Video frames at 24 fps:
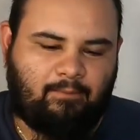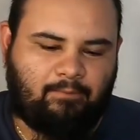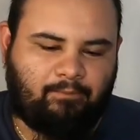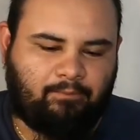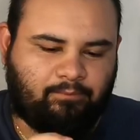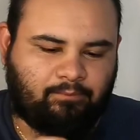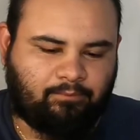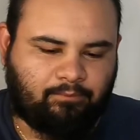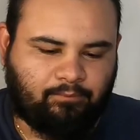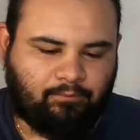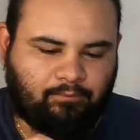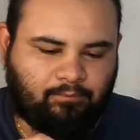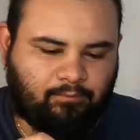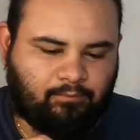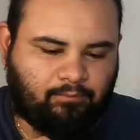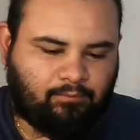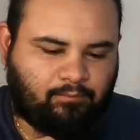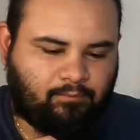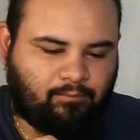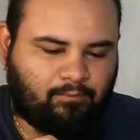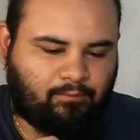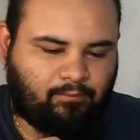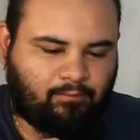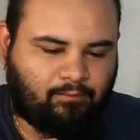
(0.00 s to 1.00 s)

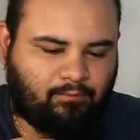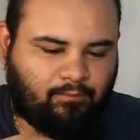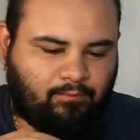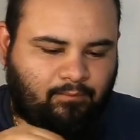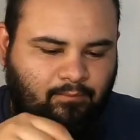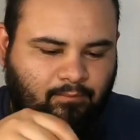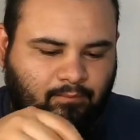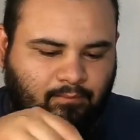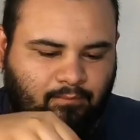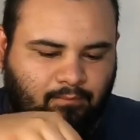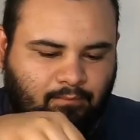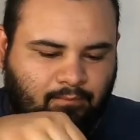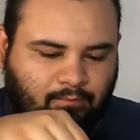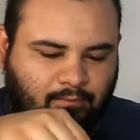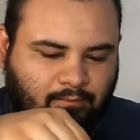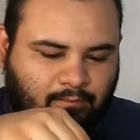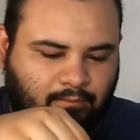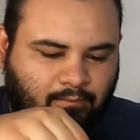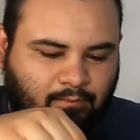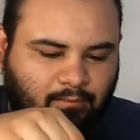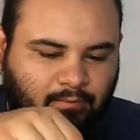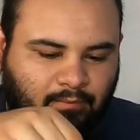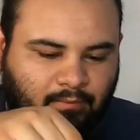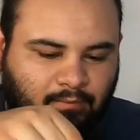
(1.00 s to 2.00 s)

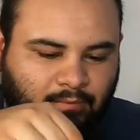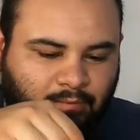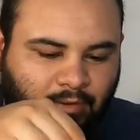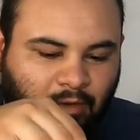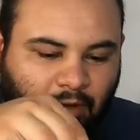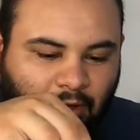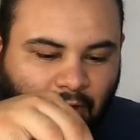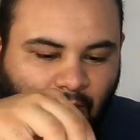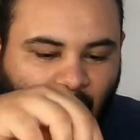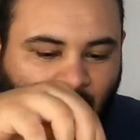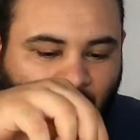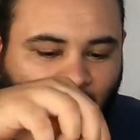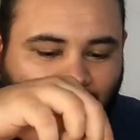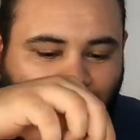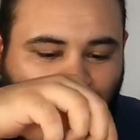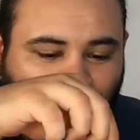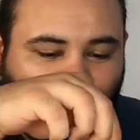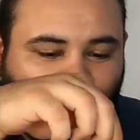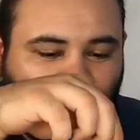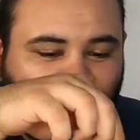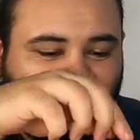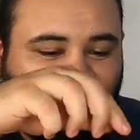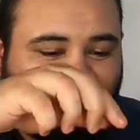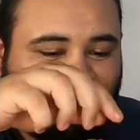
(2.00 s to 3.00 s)

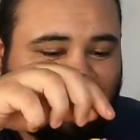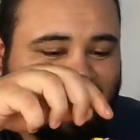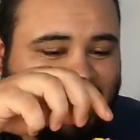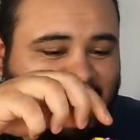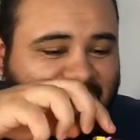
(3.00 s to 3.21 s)
The person shown says nothing.